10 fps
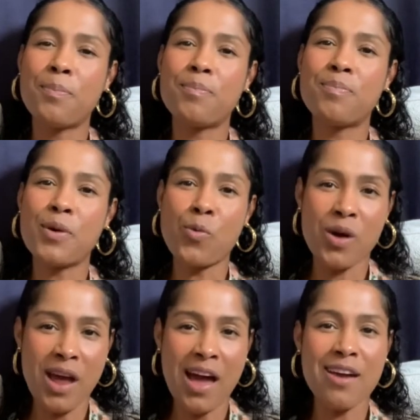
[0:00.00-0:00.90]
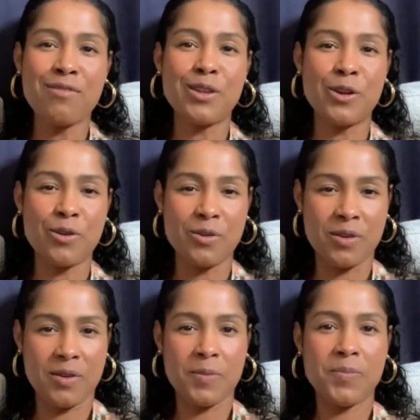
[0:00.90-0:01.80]
But what I have learned
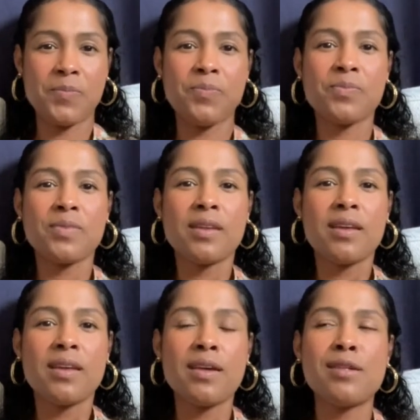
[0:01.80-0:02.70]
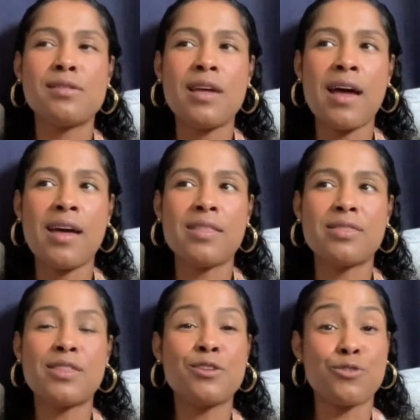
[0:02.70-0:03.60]
is that
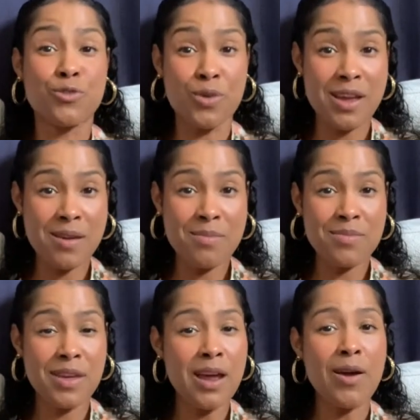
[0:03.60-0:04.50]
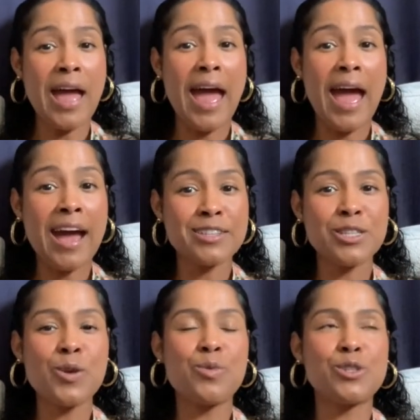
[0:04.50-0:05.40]
the dream that I
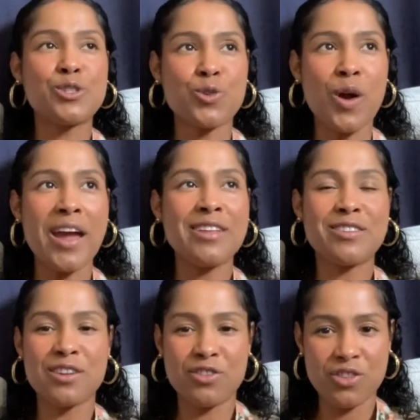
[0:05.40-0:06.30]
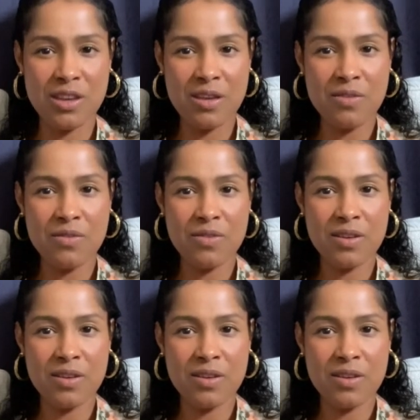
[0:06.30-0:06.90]
actually was trying to achieve